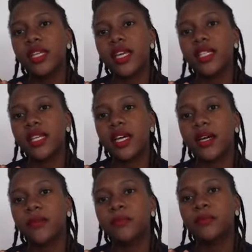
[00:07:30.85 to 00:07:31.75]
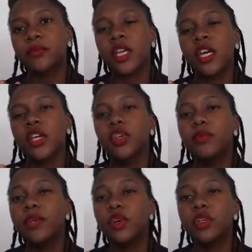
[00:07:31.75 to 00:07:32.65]

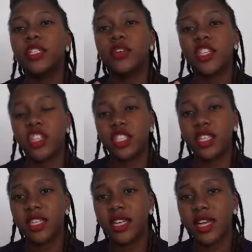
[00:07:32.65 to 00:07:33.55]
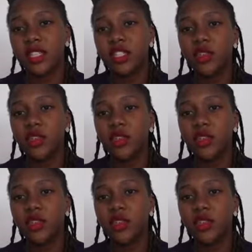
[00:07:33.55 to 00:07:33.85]
be called a registered nurse.